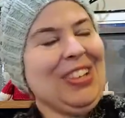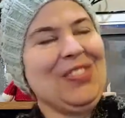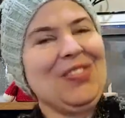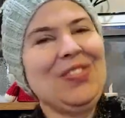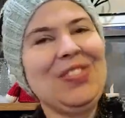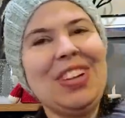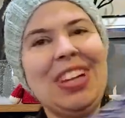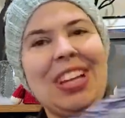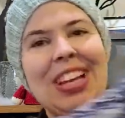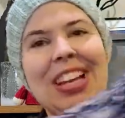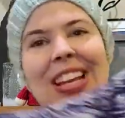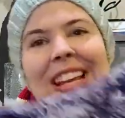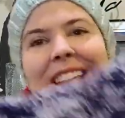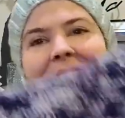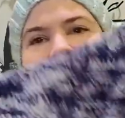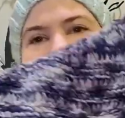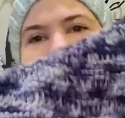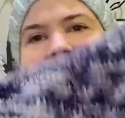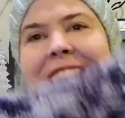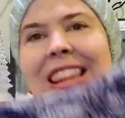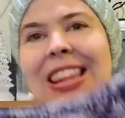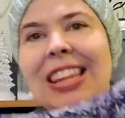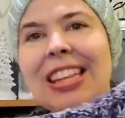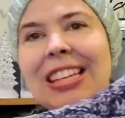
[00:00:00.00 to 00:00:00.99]
But
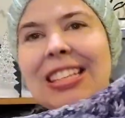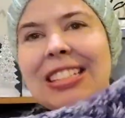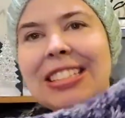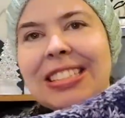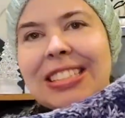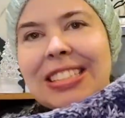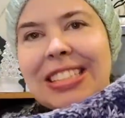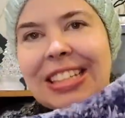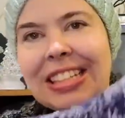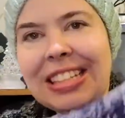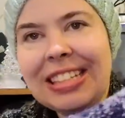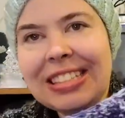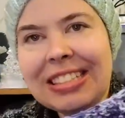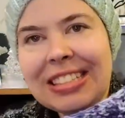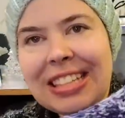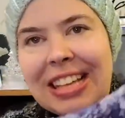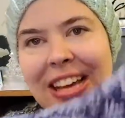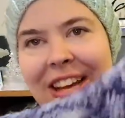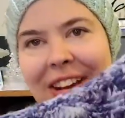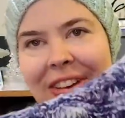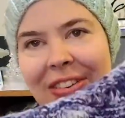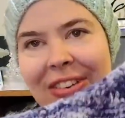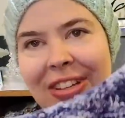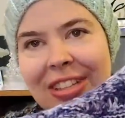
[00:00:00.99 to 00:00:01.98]
this is
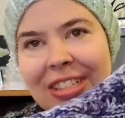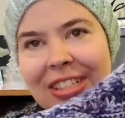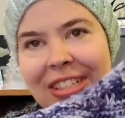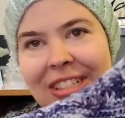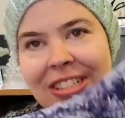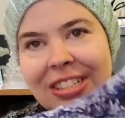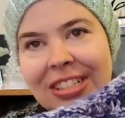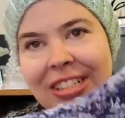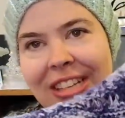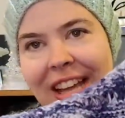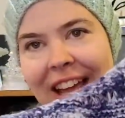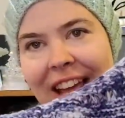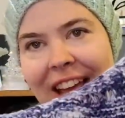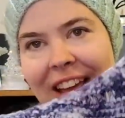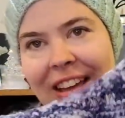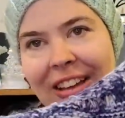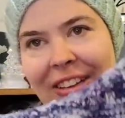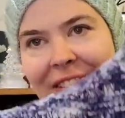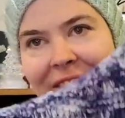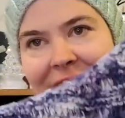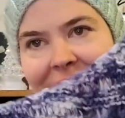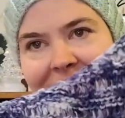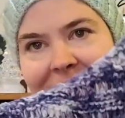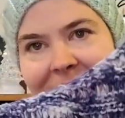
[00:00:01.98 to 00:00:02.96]
how it turned
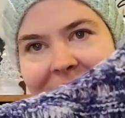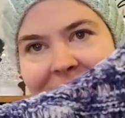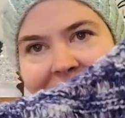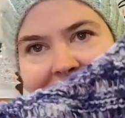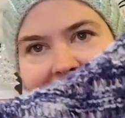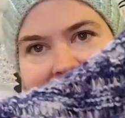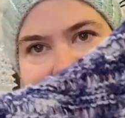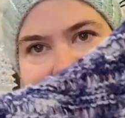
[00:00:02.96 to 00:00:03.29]
out.